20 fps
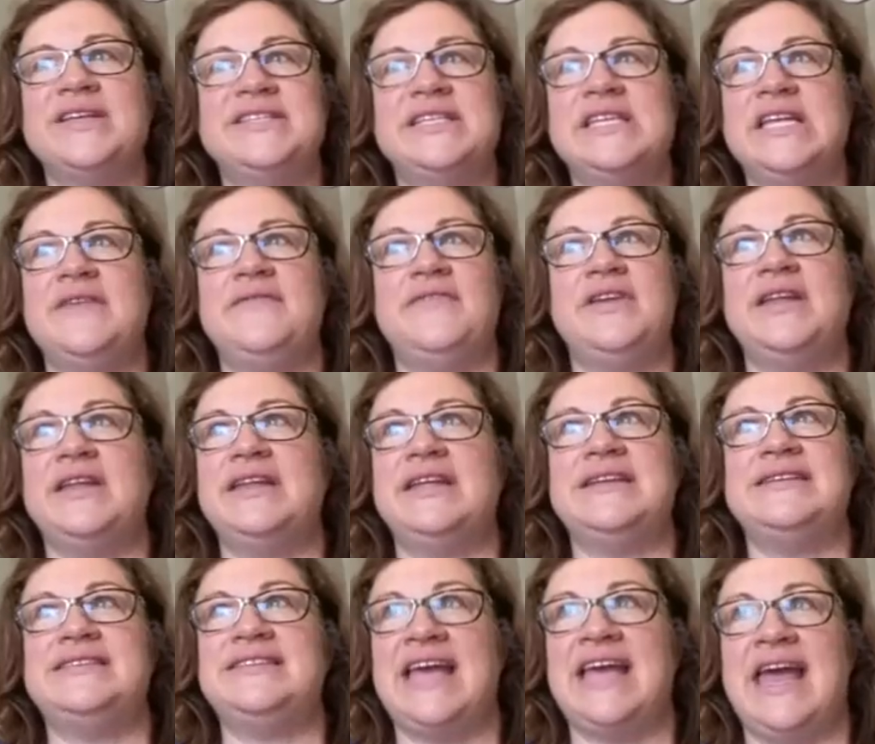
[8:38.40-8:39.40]
even an
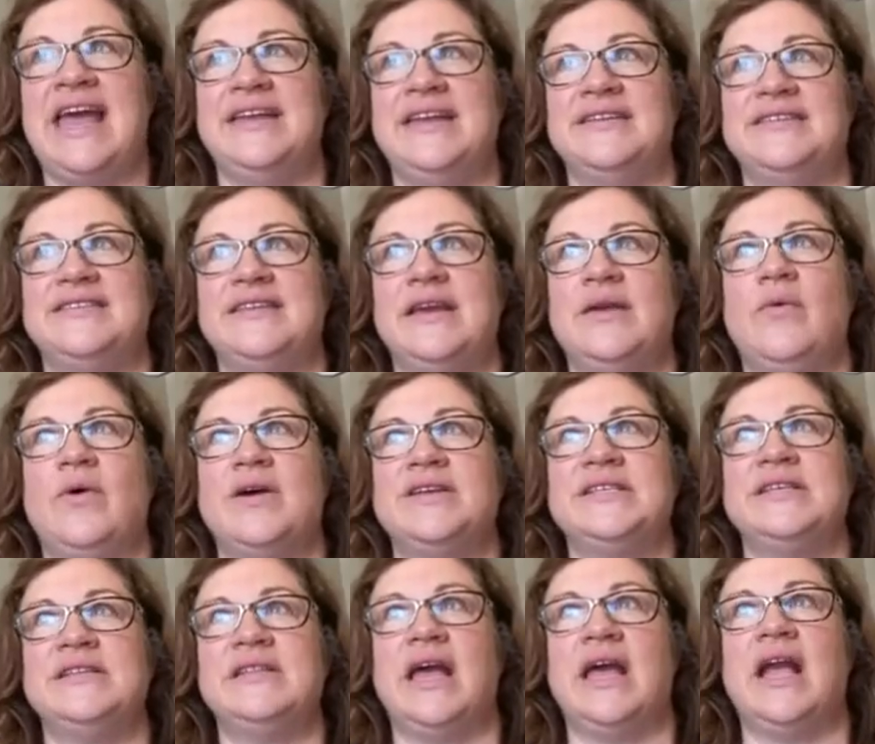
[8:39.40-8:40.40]
intent. It
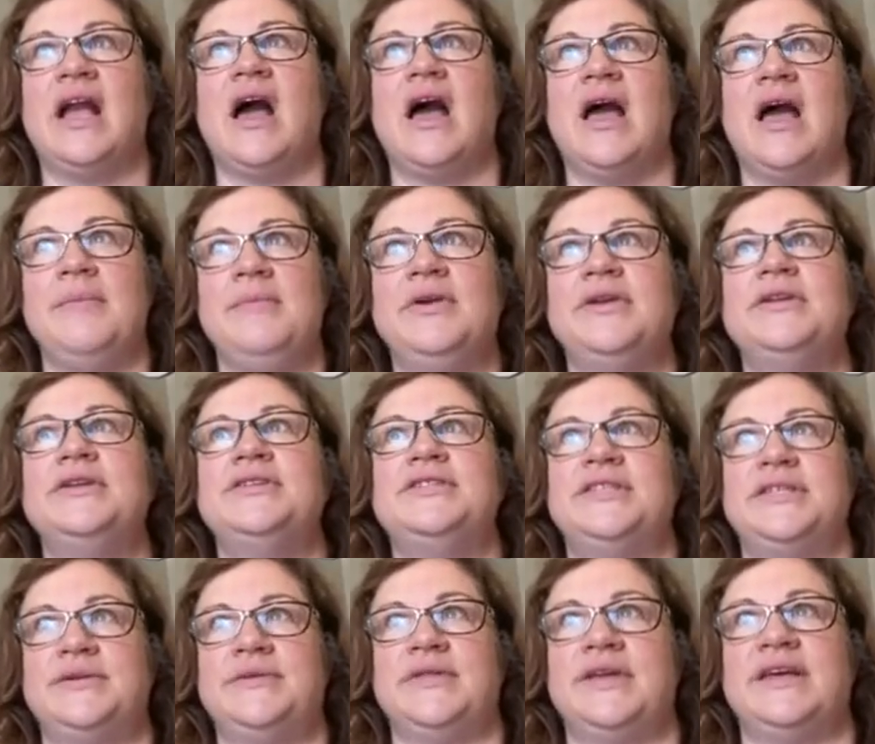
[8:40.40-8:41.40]
wasn't like, I'm going to
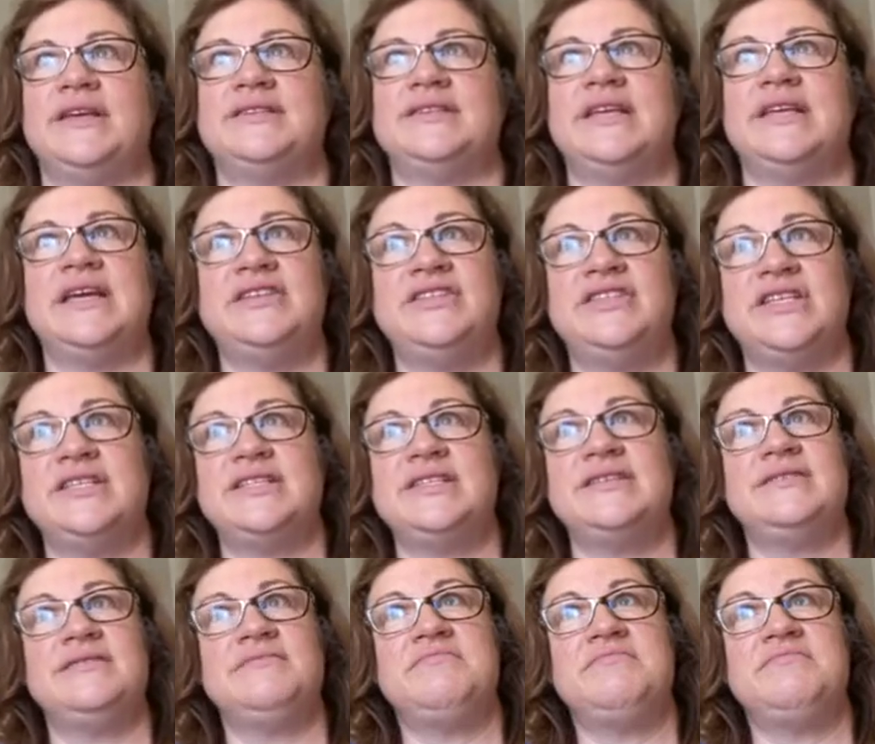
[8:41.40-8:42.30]
do this. It just,